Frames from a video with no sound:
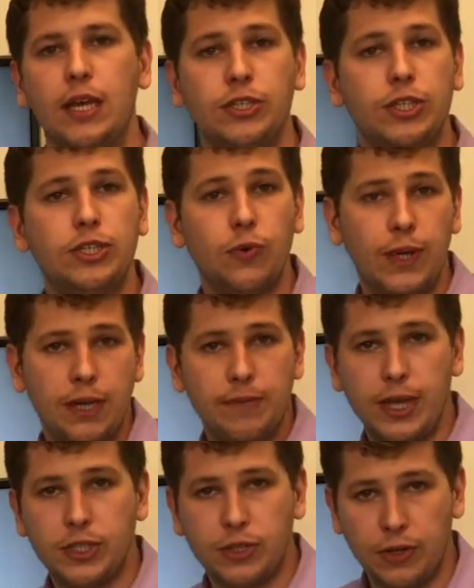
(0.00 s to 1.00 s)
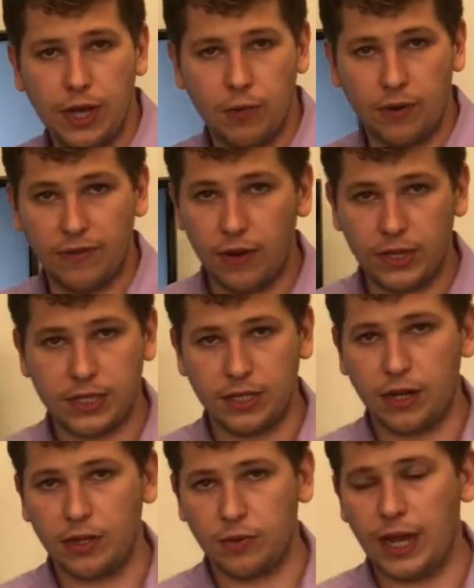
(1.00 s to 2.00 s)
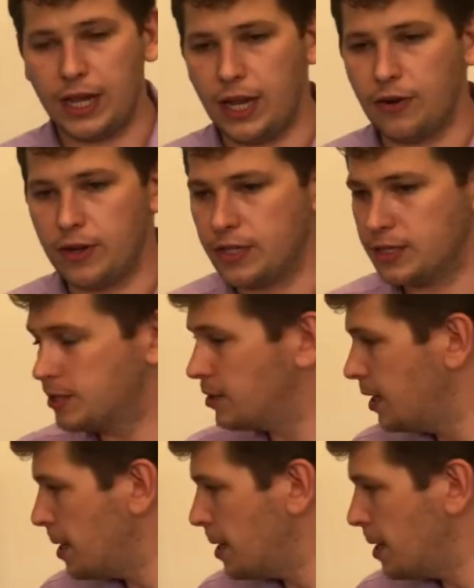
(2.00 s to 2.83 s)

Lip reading: just so we can make sure that we're focusing on the right areas.